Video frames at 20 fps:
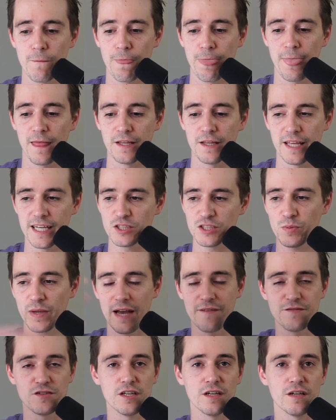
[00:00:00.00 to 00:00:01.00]
yes, we
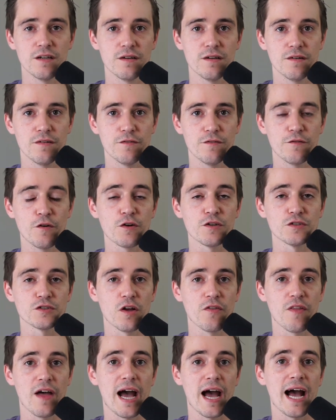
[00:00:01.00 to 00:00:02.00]
have to focus
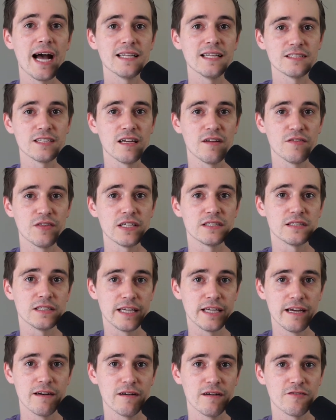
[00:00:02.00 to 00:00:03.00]
on the heart side of things and
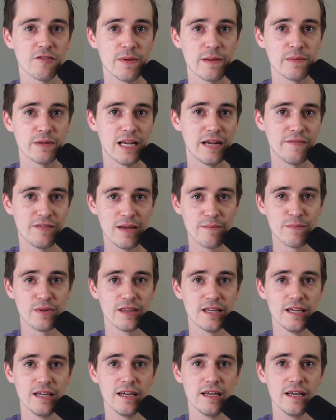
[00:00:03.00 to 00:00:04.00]
caring for people and having
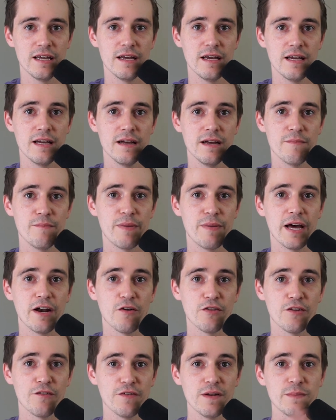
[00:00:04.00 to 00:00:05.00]
empathy. But
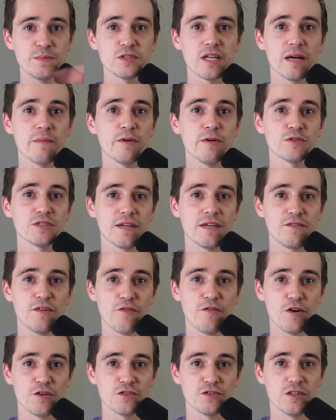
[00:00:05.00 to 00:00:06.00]
on the flip side, we also have to
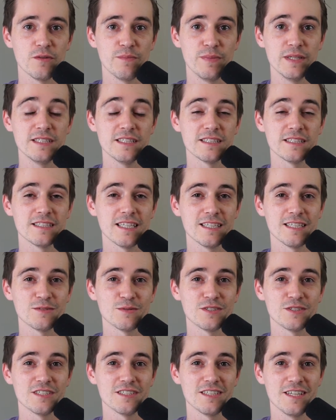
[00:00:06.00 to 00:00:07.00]
focus on the business things,
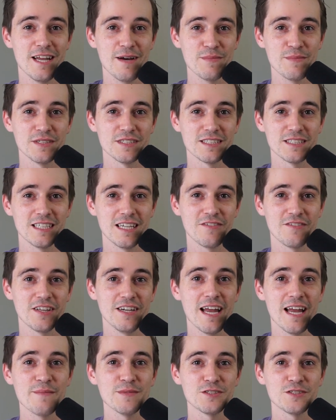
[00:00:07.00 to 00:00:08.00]
which is the numbers. And if the
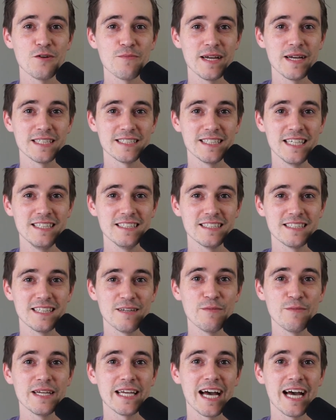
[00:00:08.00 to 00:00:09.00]
numbers don't make sense,
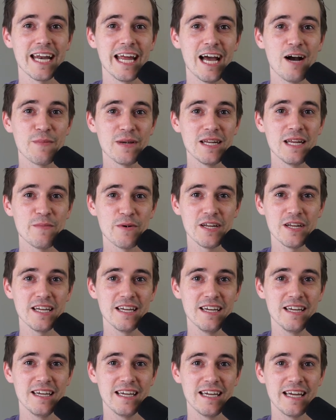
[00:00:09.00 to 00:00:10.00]
then we can't help anybody,
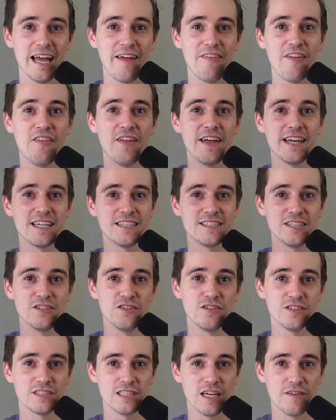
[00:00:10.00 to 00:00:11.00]
and then they continue
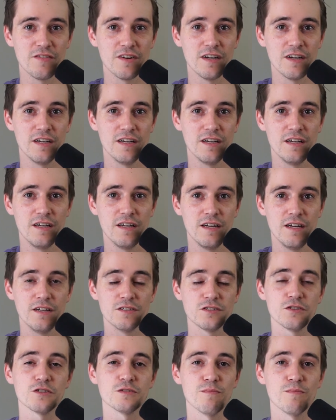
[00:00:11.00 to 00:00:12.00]
to suffer.
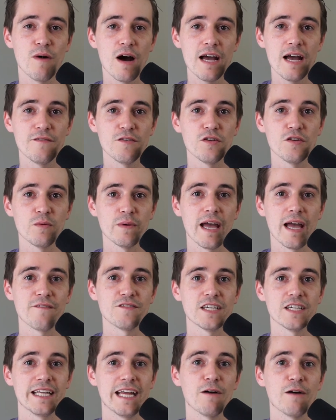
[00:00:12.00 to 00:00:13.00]
So it's my view that we have
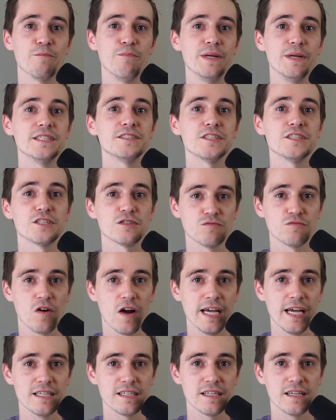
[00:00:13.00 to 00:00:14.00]
to get our business
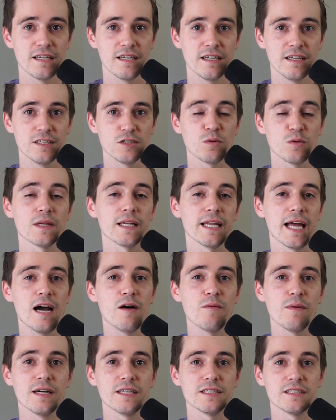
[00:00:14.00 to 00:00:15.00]
right to
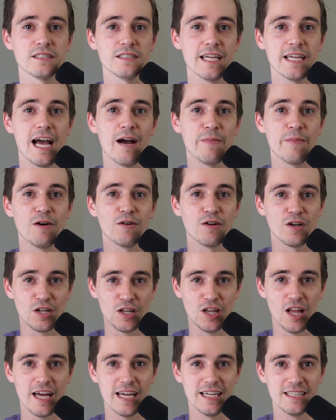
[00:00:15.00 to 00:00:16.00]
allow us to help our
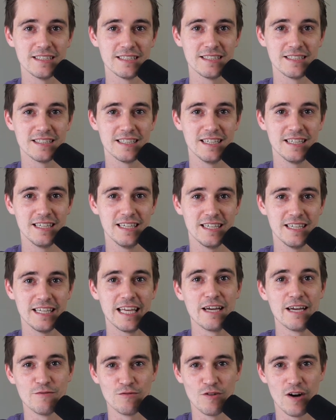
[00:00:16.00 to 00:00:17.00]
clients
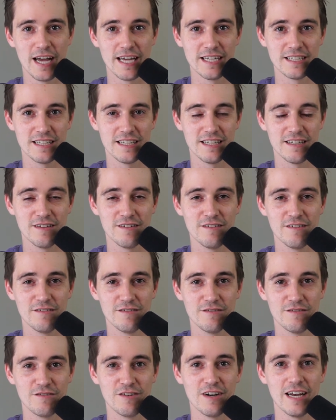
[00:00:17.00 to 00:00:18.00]
get right,
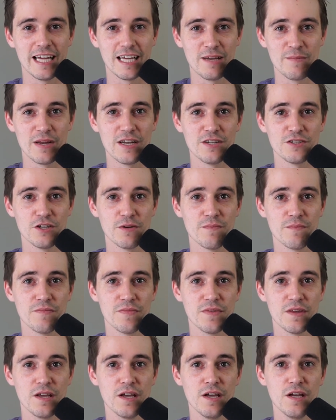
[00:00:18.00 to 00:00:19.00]
for lack of a better term.
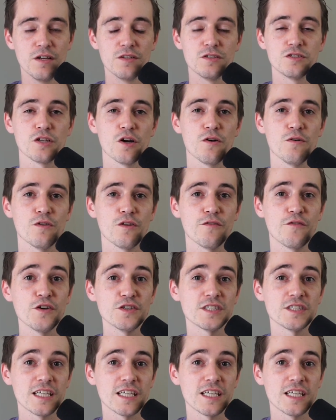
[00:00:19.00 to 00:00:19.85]
So the first thing